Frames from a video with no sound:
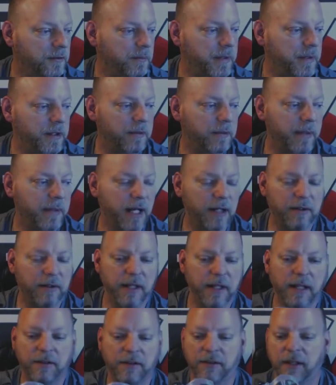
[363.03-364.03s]
a bigger battery.
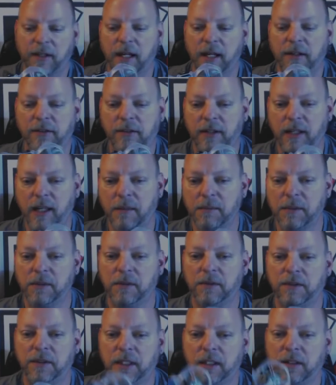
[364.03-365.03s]
That's actually, I'm
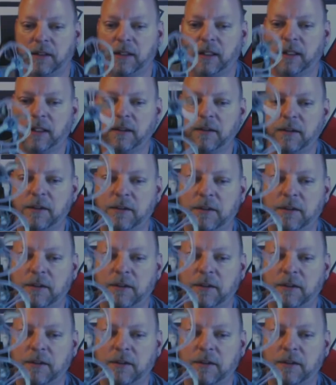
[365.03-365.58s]
using the